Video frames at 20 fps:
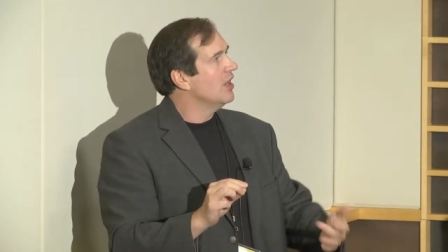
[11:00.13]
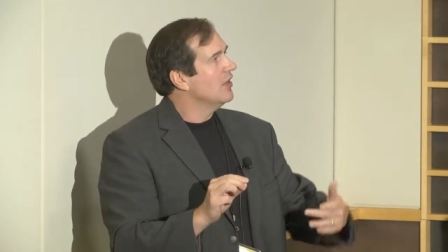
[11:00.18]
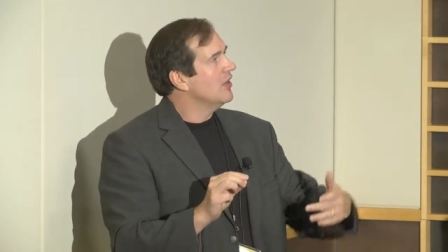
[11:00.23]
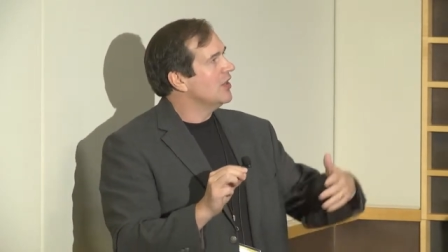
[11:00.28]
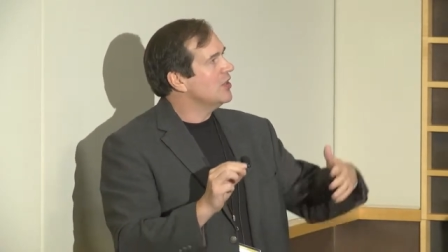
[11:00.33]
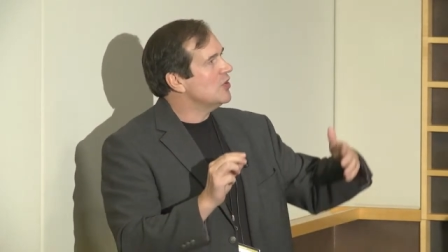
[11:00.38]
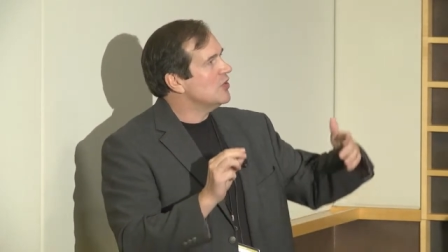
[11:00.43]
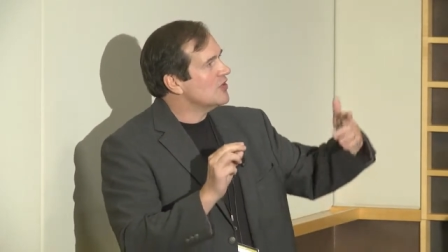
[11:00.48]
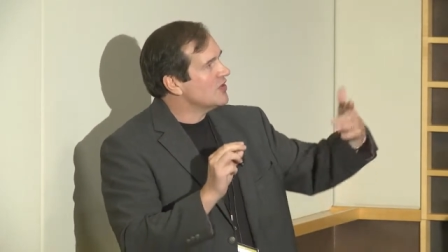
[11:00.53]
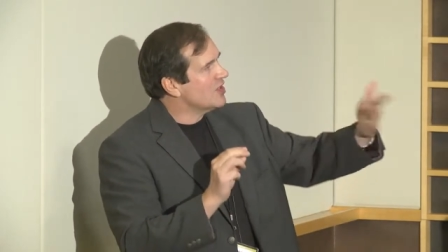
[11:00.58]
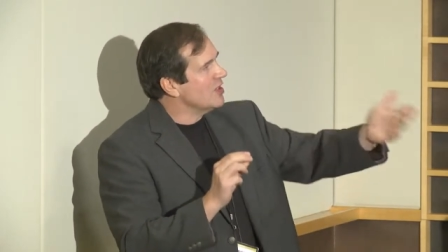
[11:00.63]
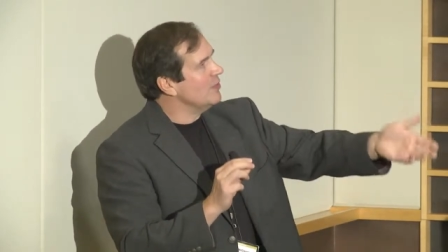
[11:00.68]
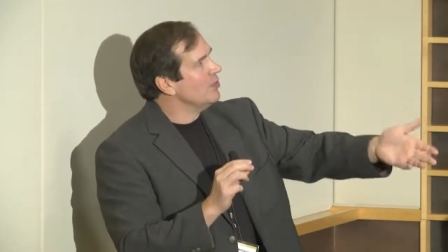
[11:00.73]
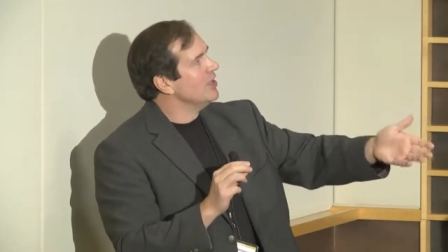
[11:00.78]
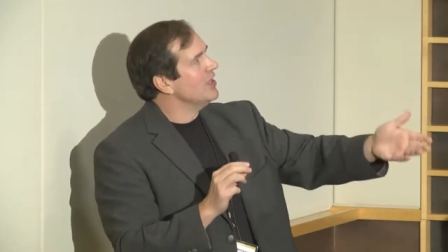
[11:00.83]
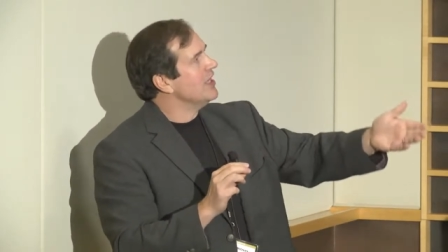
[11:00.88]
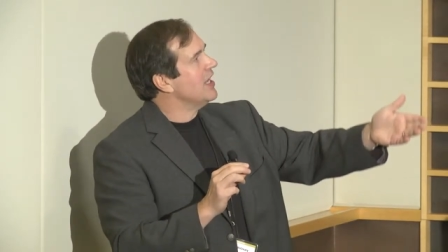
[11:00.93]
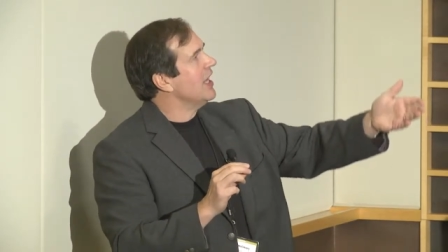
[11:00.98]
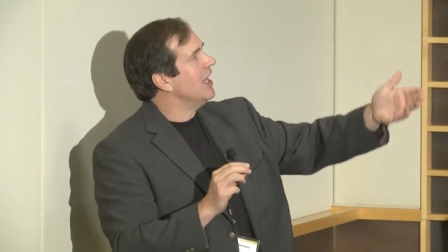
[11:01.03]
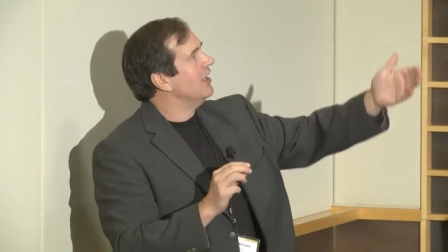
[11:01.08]
that you
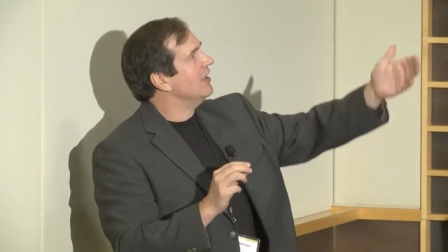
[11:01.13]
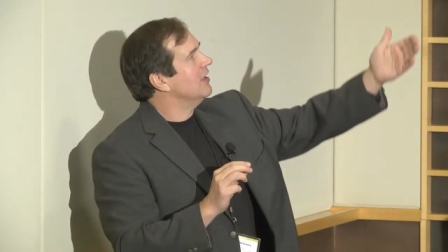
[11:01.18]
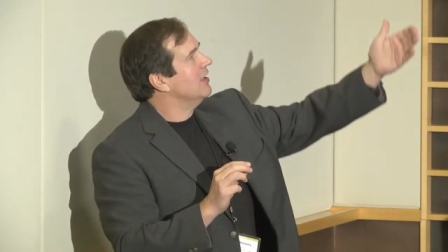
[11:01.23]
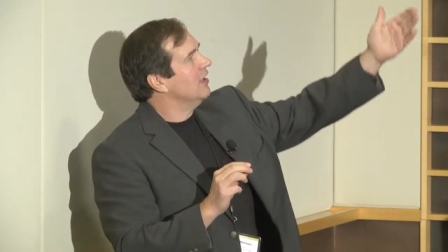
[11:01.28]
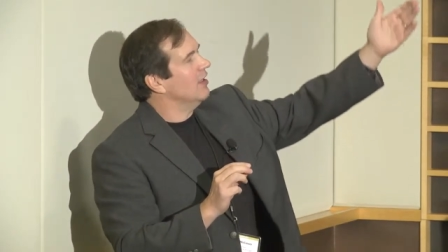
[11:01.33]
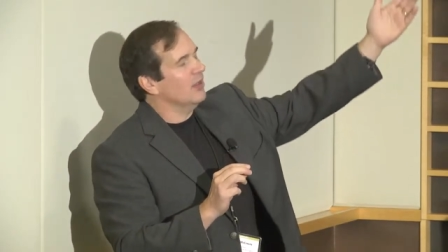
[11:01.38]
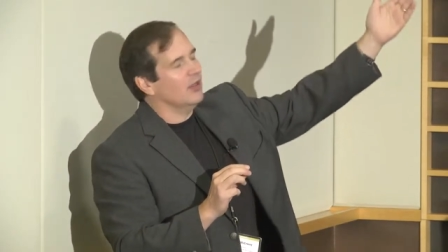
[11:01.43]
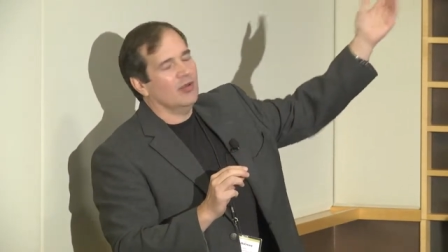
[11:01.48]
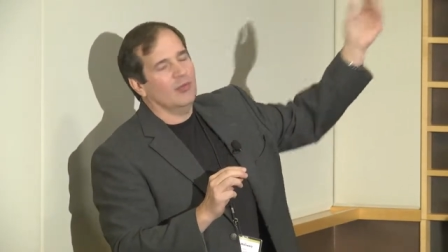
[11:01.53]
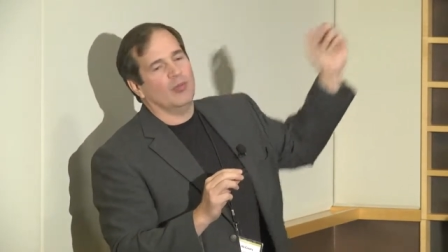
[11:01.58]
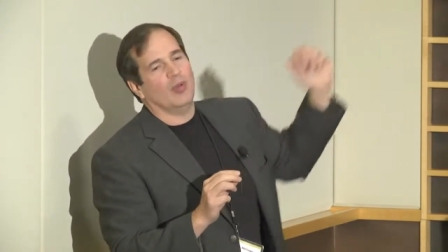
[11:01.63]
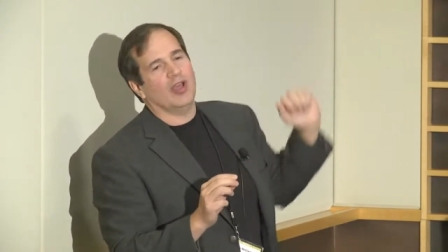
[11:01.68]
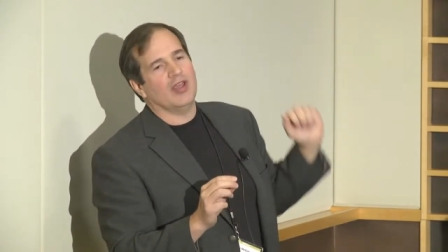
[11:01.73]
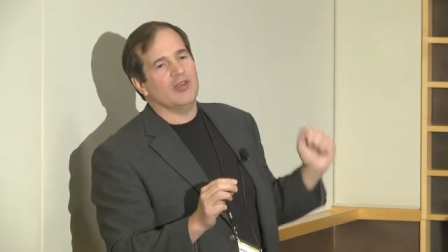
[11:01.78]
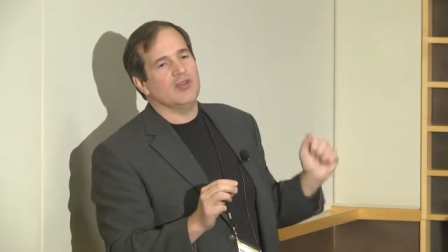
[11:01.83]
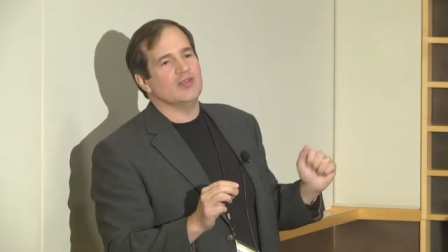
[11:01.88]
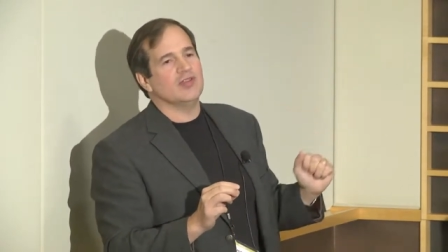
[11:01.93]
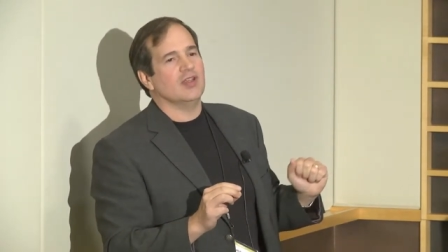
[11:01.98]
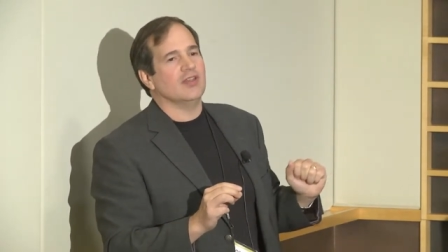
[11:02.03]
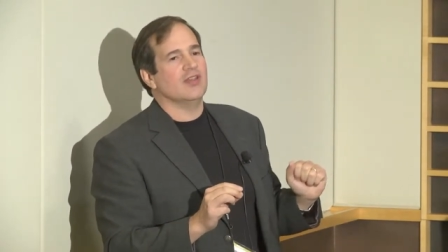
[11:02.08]
simply can't get by
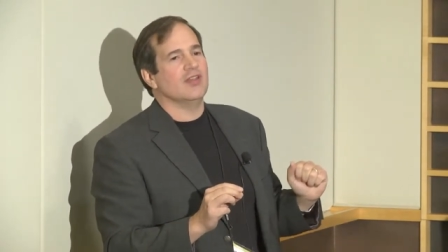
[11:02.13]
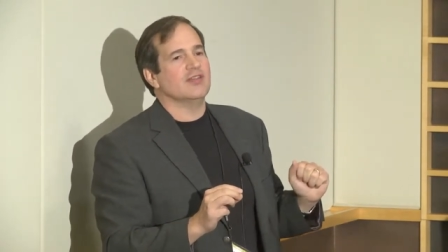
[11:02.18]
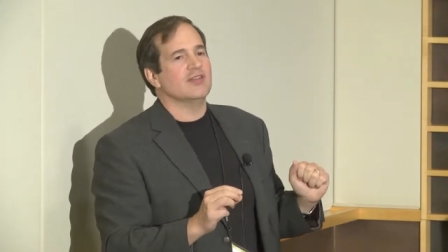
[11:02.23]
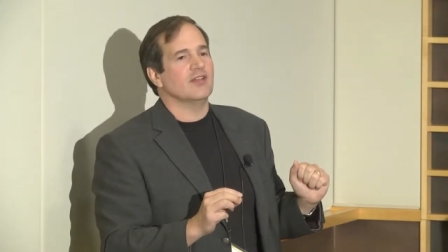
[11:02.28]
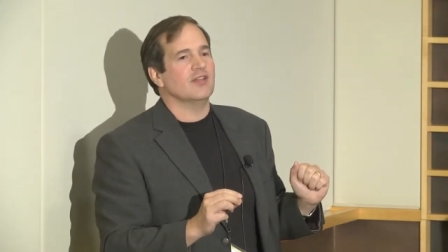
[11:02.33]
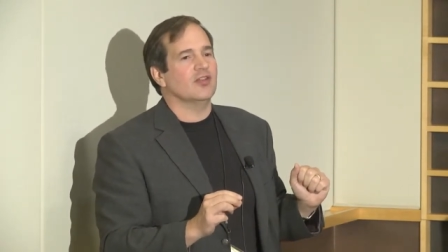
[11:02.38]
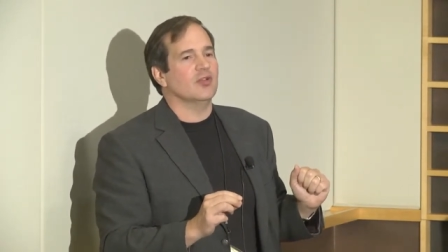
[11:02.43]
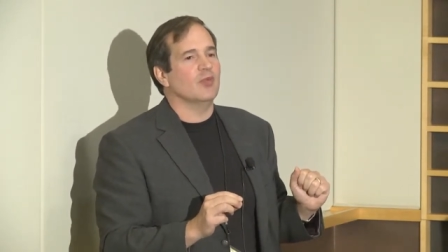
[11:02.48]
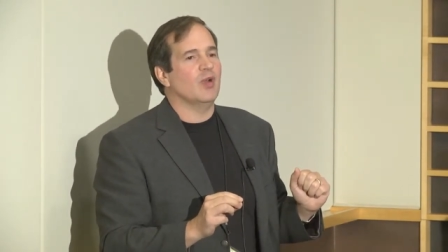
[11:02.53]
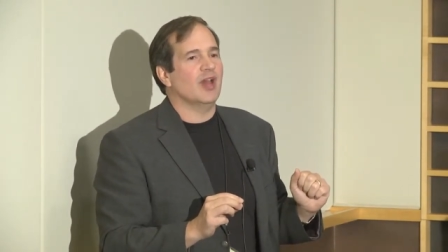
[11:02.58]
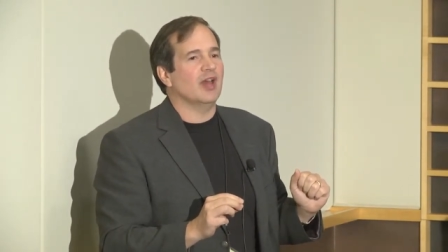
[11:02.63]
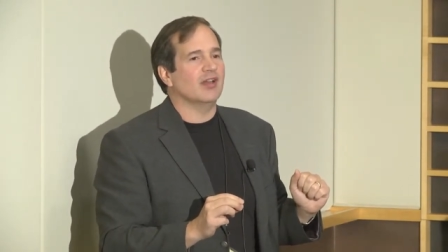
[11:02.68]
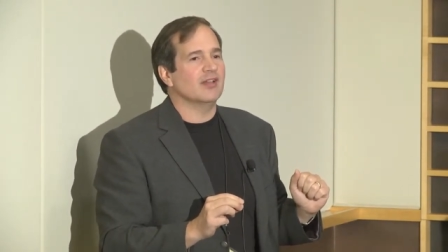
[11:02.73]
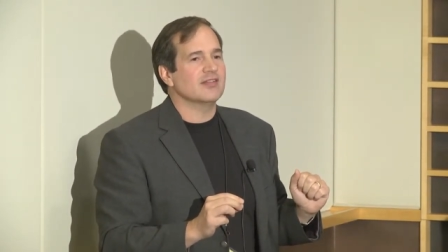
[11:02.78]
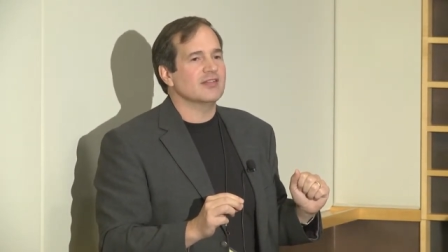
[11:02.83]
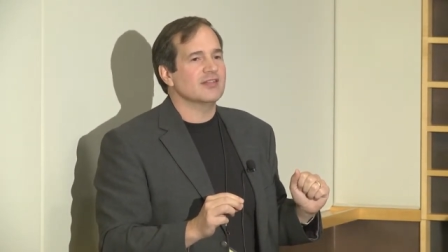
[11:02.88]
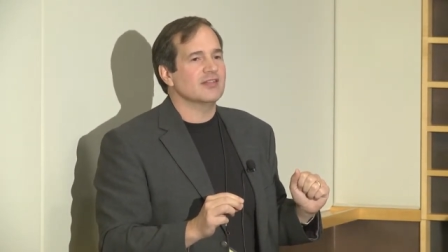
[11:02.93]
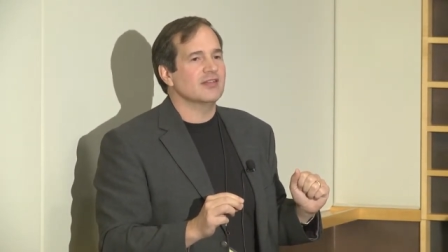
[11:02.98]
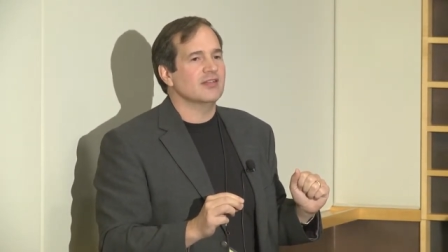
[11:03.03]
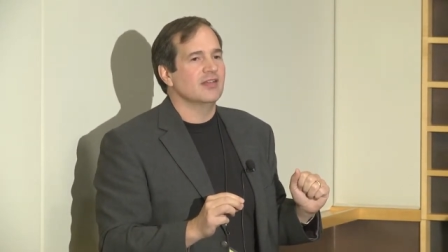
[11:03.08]
using these other
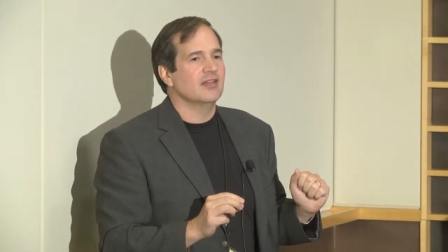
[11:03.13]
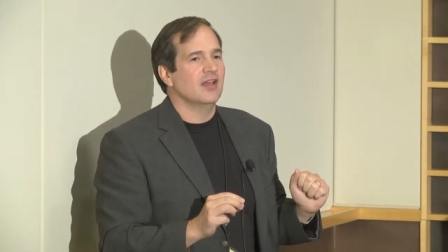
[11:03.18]
models.